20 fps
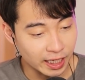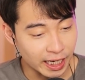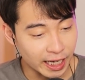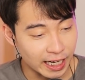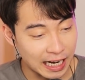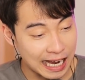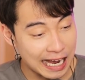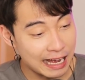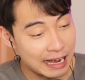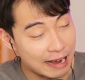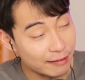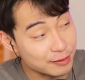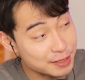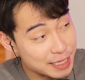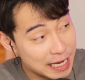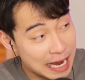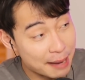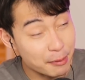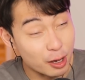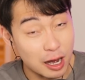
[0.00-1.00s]
And I have to
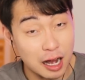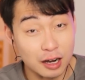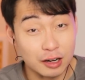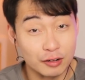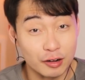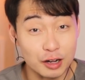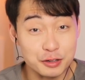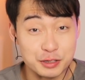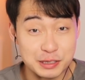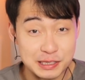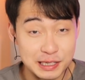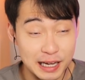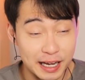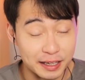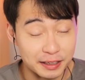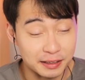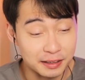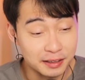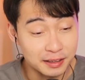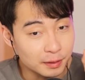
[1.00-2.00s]
say, I'm on Uncle Roger's side.